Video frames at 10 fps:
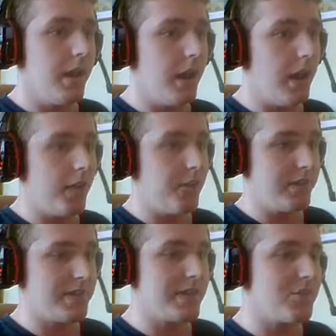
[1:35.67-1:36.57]
Now
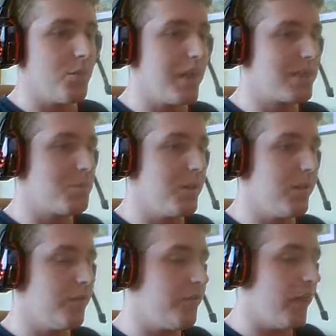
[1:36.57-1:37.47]
there is. This reminds
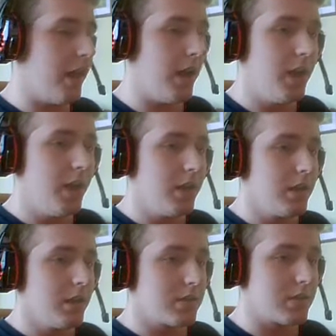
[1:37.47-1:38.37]
me of, uh,
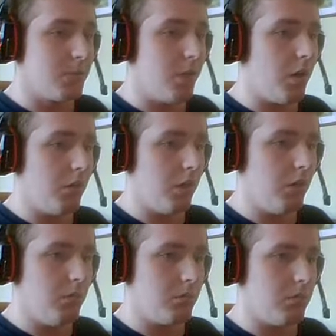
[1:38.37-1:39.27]
some horror...
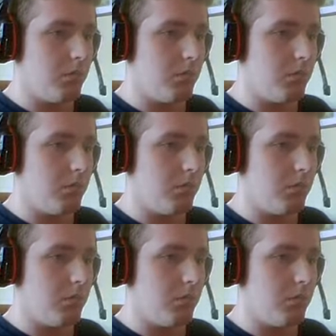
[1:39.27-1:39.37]
Oh.